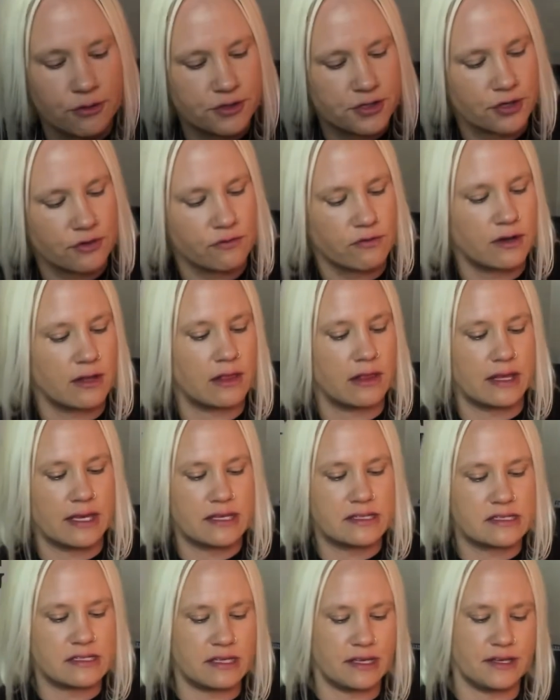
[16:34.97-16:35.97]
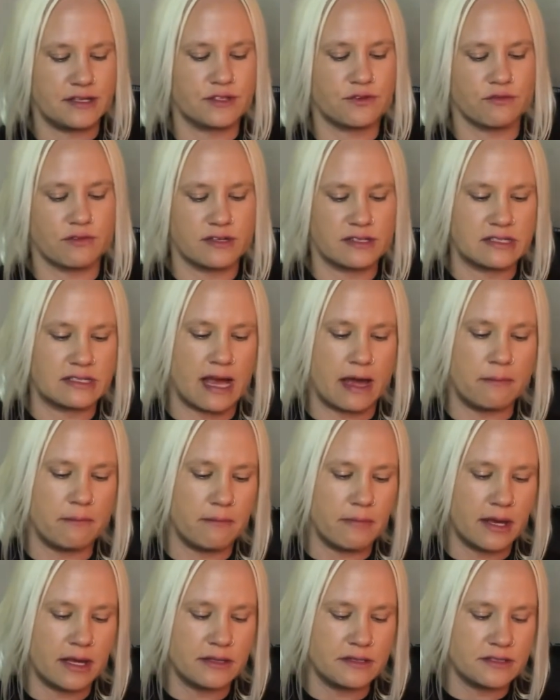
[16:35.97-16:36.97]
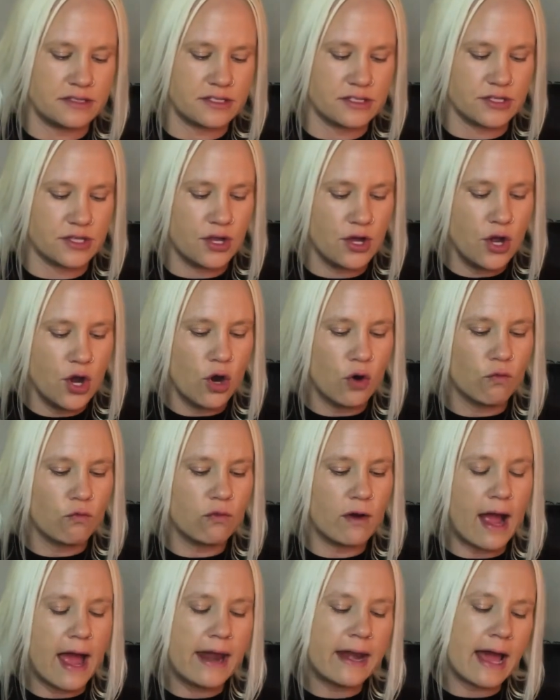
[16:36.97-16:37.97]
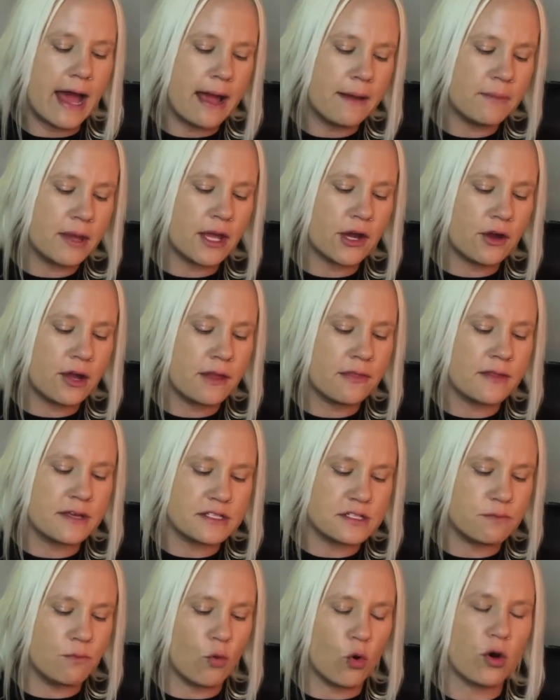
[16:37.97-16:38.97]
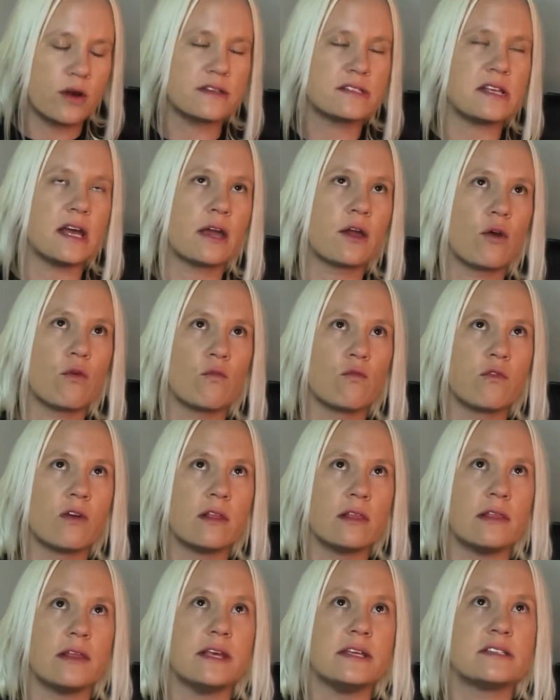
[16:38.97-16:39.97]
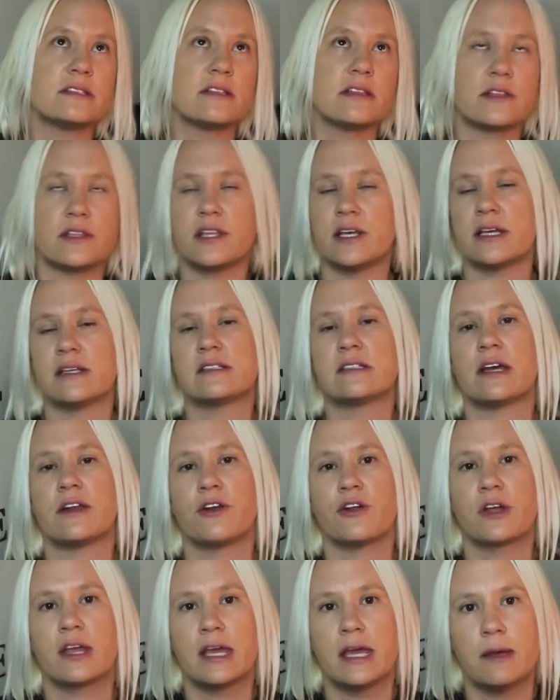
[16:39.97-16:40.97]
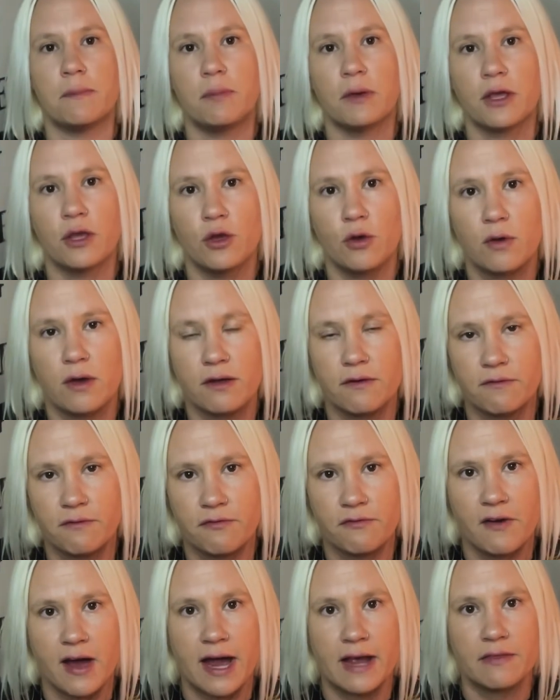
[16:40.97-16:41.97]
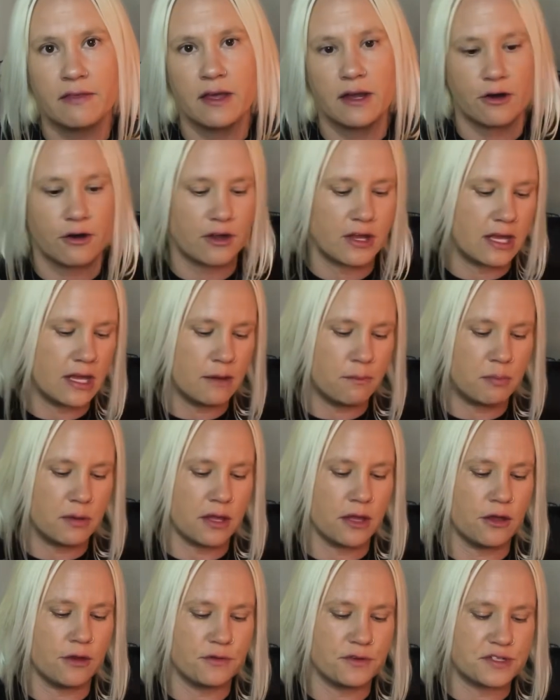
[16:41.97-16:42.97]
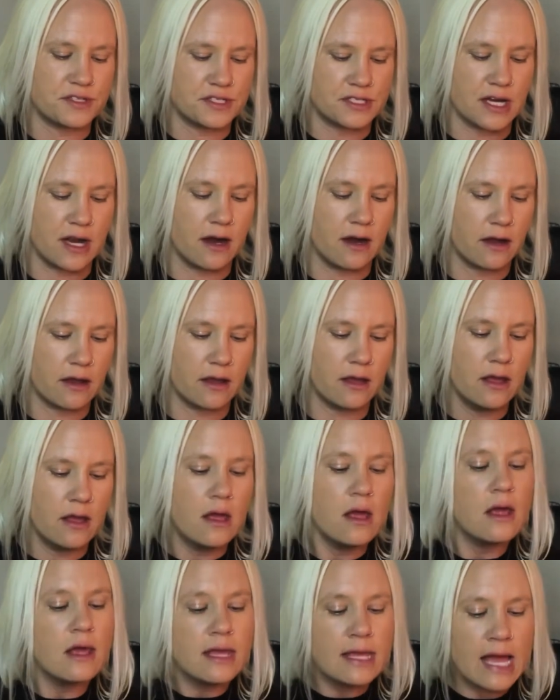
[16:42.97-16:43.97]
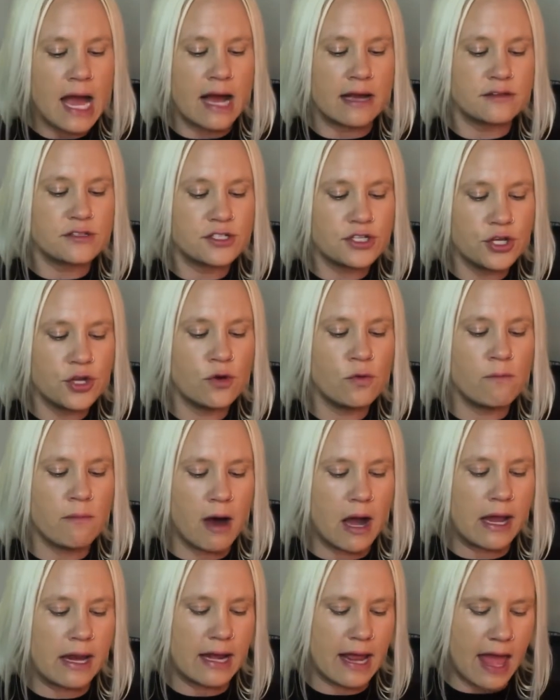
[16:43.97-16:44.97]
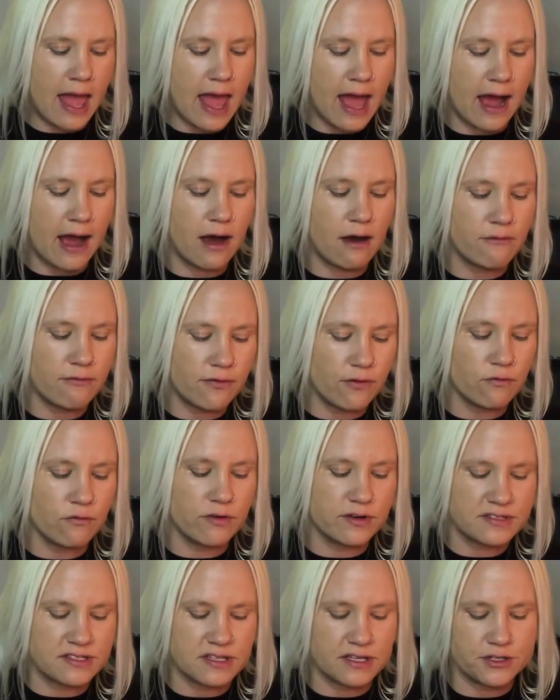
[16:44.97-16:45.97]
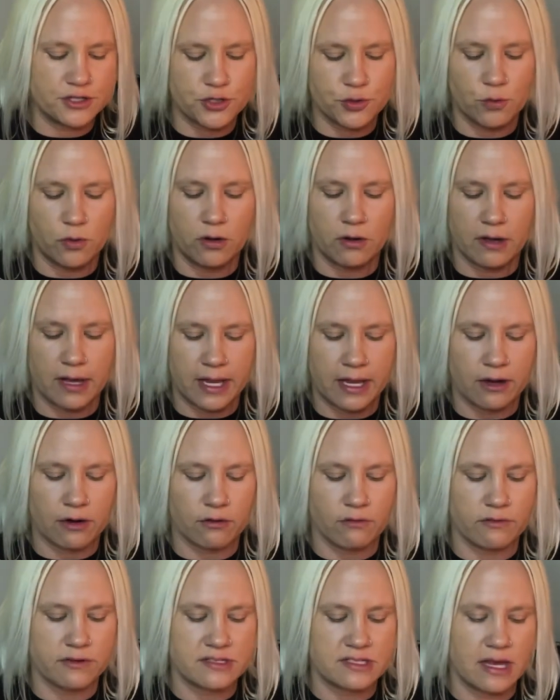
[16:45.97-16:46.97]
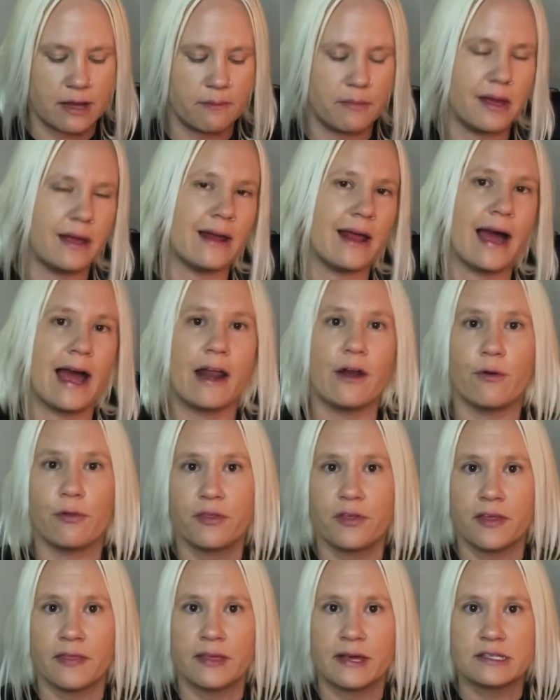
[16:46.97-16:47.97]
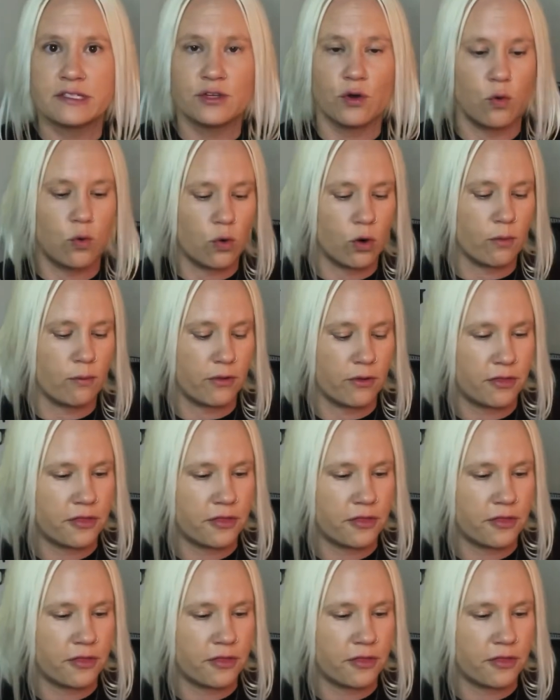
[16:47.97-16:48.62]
to release these resentments. And I'm hearing this more as like release the things that are keeping you confined, that are keeping you stuck. Yes, you might have residual anger, resentment. I don't think that's a horrible